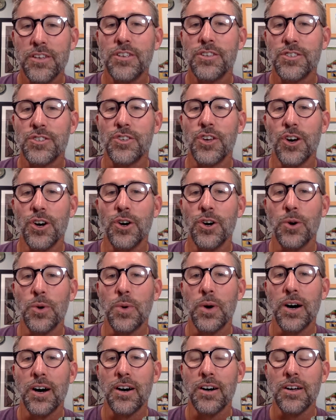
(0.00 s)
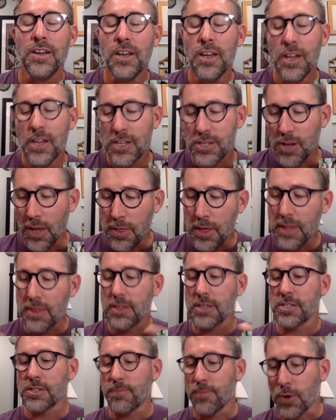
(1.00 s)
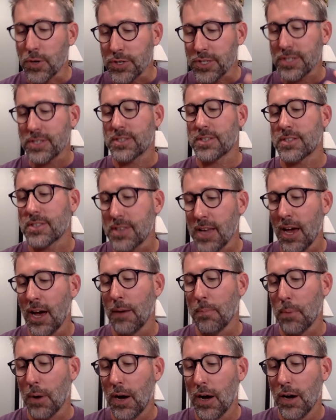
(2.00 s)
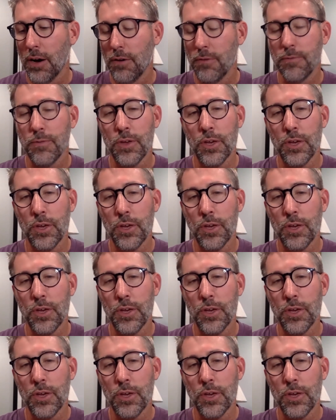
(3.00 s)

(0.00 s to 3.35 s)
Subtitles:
So I think this first step of,